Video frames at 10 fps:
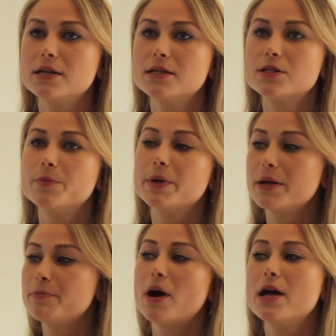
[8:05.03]
But
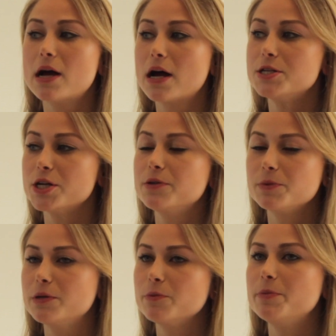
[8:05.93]
I
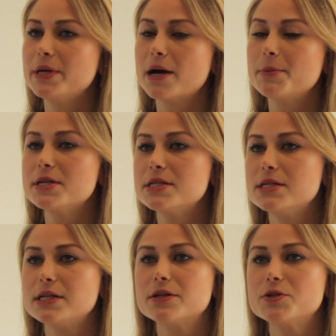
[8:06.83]
genuinely would be happy to sit
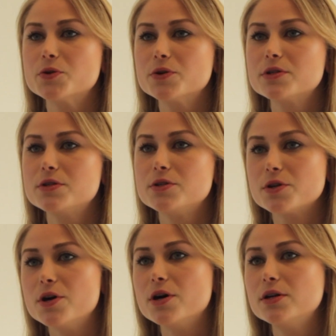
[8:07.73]
down and talk to
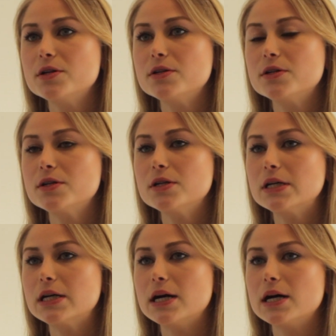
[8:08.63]
her.
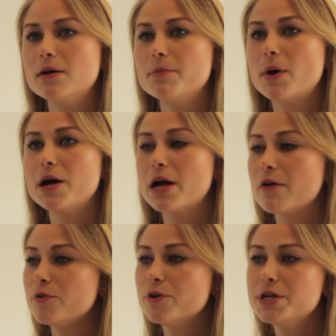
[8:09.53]
I have
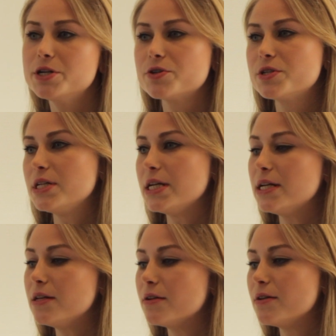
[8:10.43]
no interest
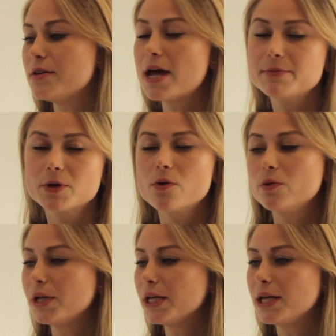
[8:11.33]
in name
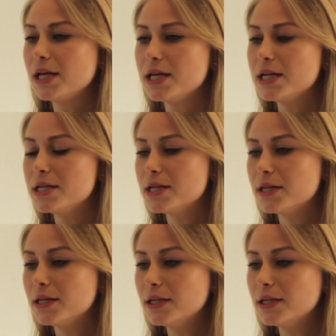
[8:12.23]
calling, in